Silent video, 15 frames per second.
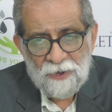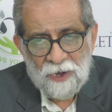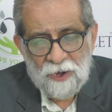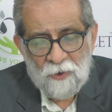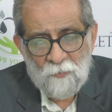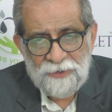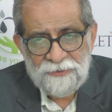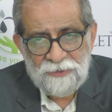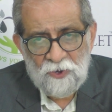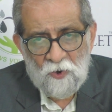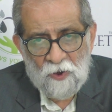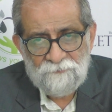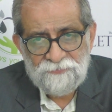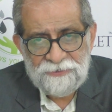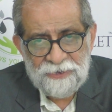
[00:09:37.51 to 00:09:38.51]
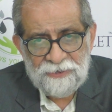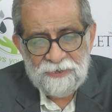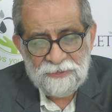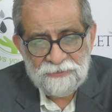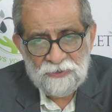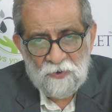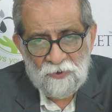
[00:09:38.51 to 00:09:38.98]
when the object
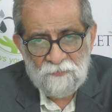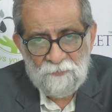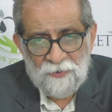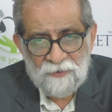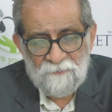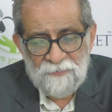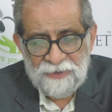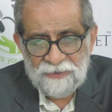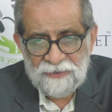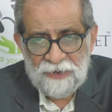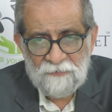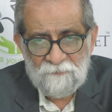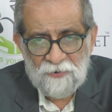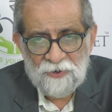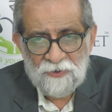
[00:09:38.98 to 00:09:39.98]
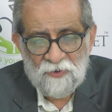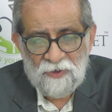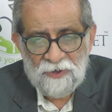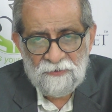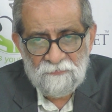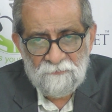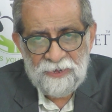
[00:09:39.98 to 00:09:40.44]
does not permit that
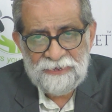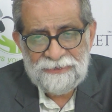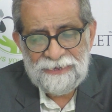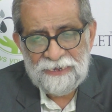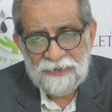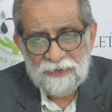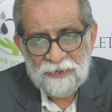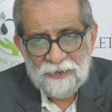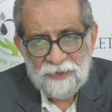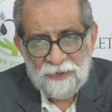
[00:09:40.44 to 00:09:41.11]
particular meeting,